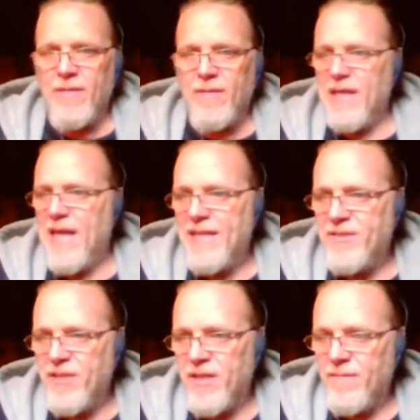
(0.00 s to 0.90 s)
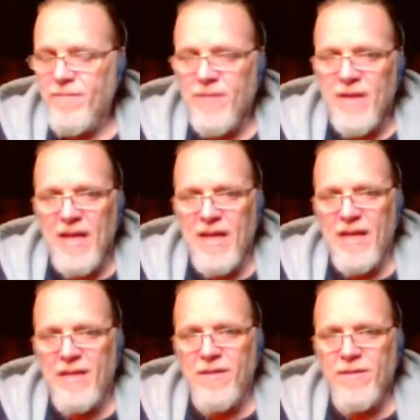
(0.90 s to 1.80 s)
logic,
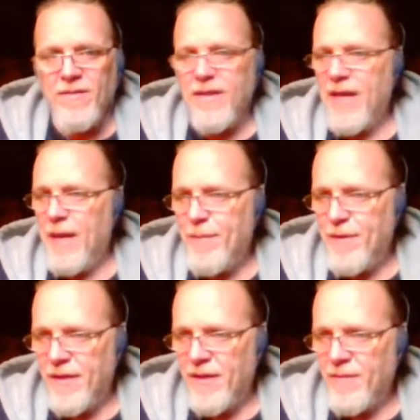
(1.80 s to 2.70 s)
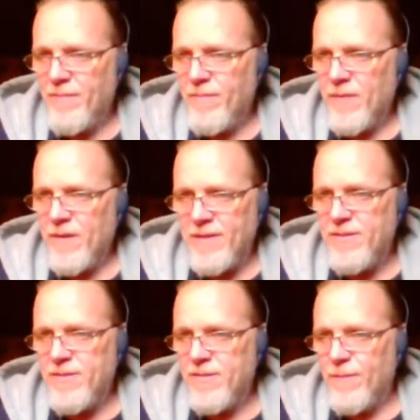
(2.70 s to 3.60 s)
and empathy.
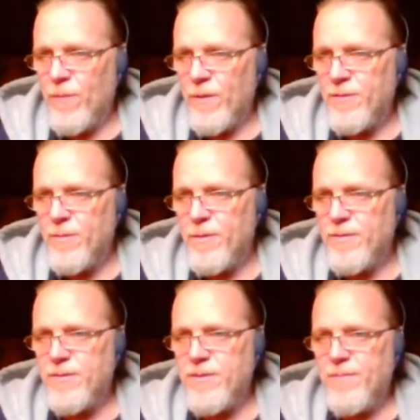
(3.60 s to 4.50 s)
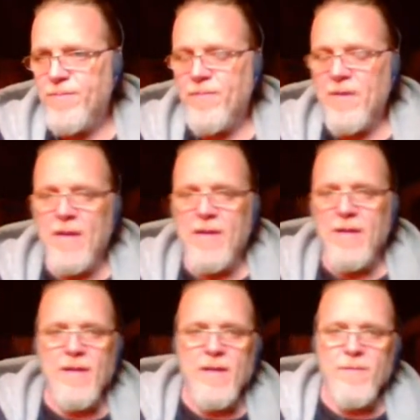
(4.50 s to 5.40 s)
That's the 4 attributes.
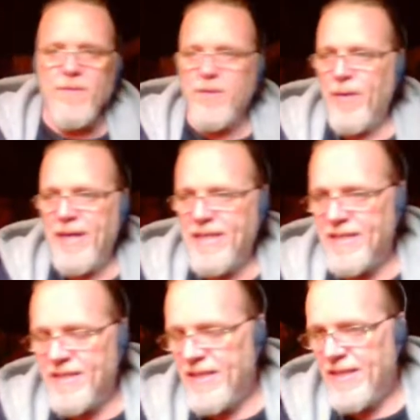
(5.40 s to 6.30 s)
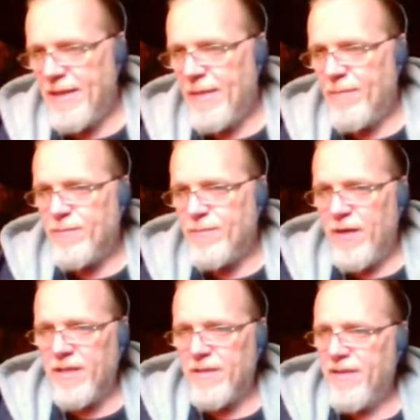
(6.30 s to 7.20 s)
If you know AD&D, I'm
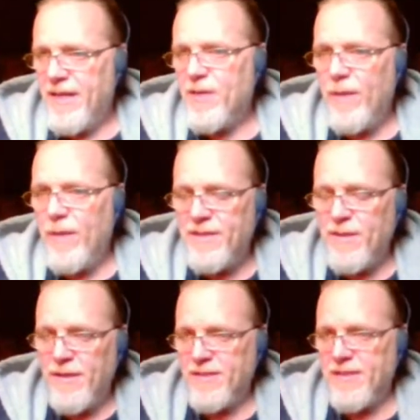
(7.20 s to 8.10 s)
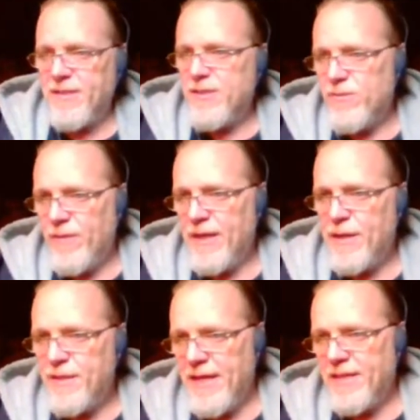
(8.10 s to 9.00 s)
talking, they equate to things like
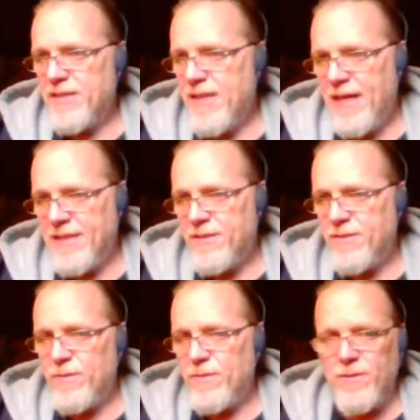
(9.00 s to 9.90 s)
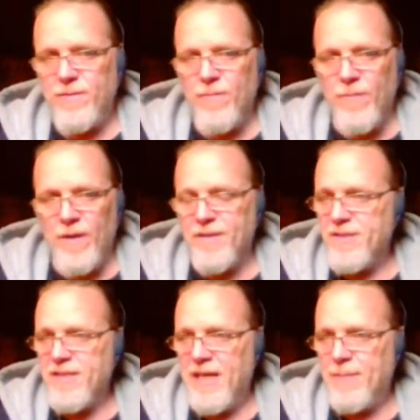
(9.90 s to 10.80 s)
strength, dex, constitution. Well, in
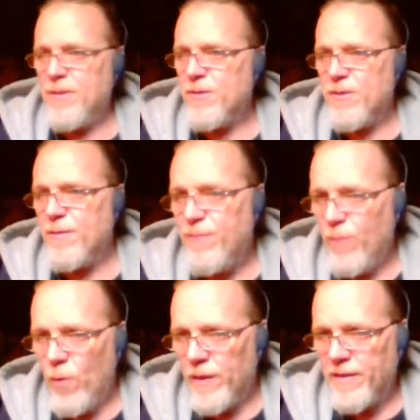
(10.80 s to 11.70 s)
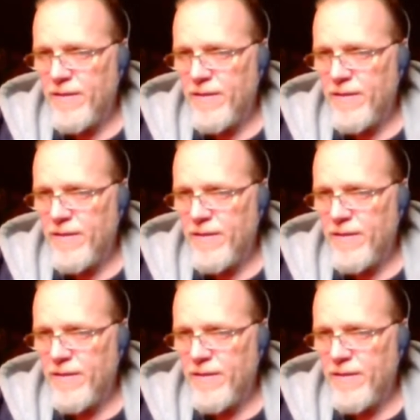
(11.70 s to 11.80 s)
this game, there's only 4.